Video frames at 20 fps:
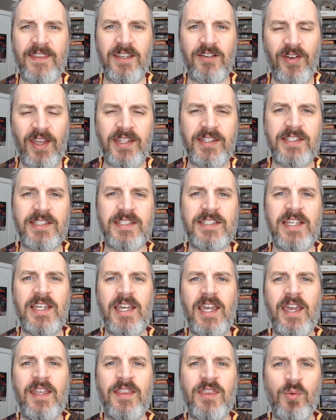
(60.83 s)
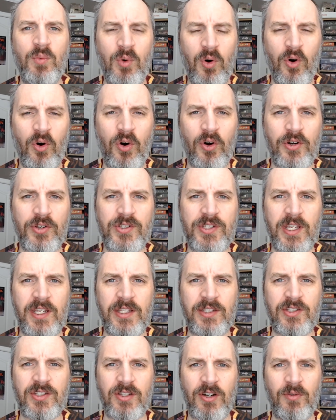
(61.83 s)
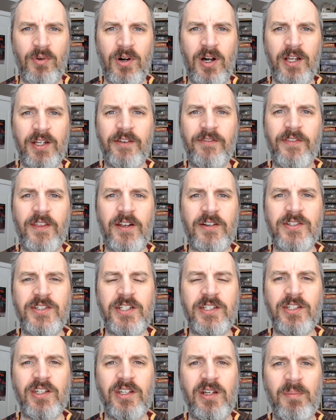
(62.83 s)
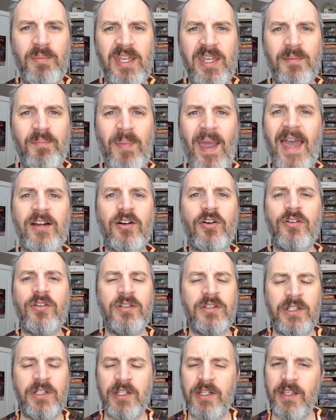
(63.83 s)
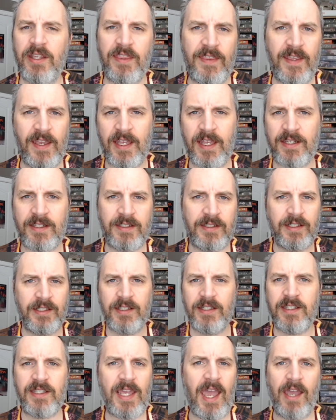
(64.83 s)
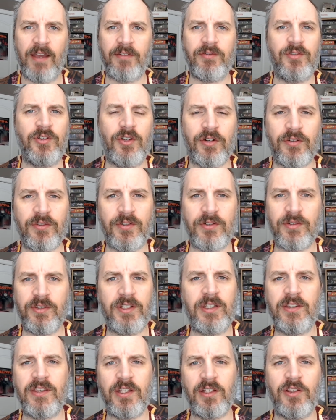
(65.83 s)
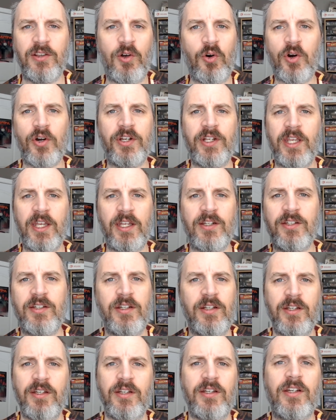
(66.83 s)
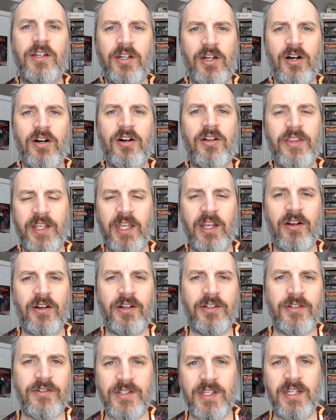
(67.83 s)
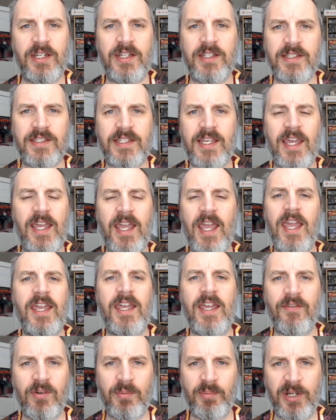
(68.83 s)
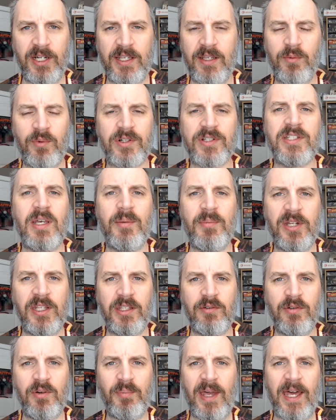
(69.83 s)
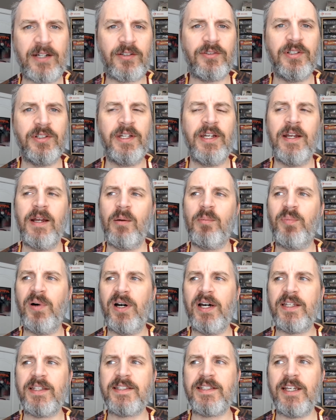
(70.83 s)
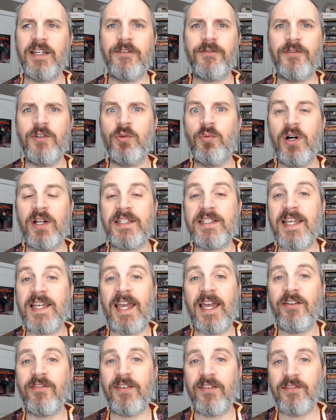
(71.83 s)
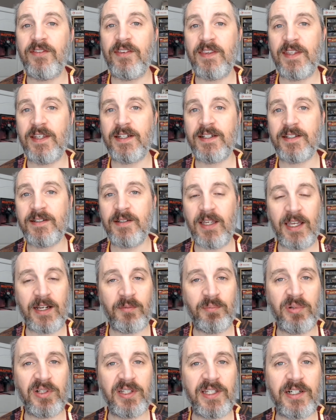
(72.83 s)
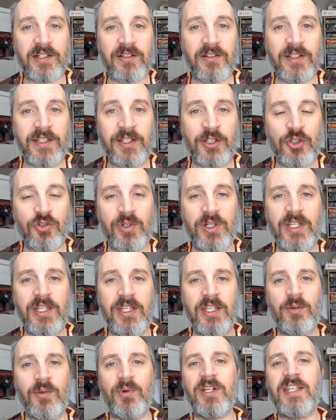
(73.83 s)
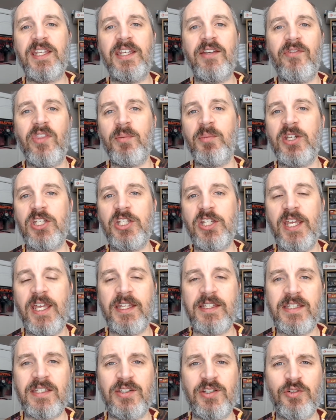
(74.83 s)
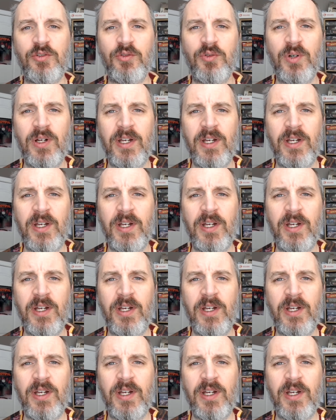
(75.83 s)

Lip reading: events, and the wars, and so on. If there's just going to be a battle, then, yeah, the Lord can call the characters in and say, hey, everybody, we're summoning you to battle. But if you want to have the kind of political intrigue, you want to give them a chance to